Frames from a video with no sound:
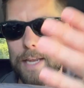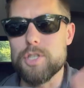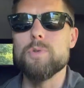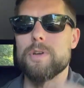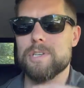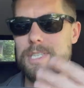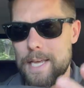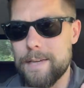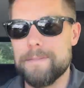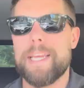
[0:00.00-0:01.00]
and do their
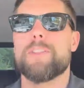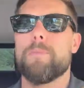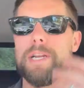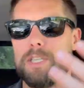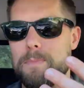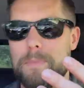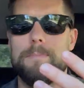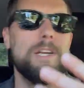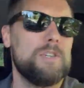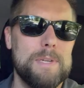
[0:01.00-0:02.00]
stint, take their
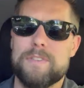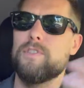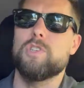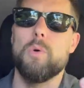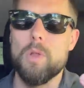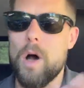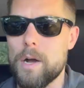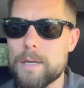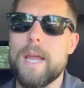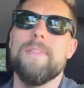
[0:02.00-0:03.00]
measurements for so
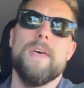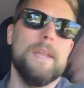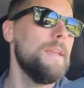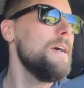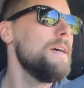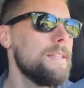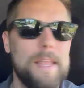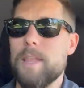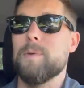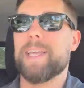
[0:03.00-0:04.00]
long, and then
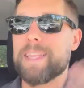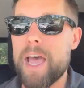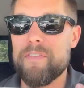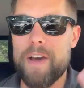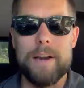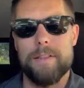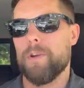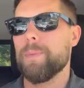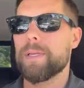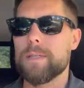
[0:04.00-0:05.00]
they would get the F out of
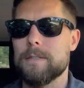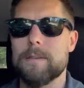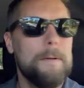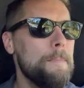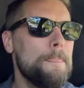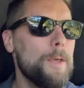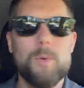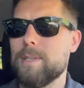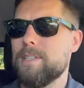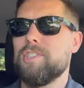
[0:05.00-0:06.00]
there, because
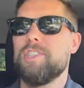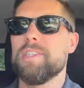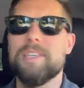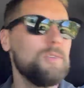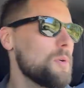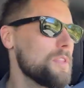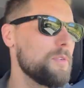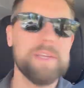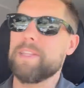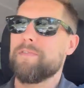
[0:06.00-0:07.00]
who wants to chill at North
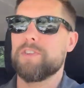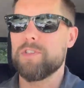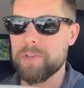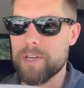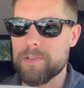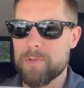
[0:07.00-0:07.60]
Greenland for 2 years,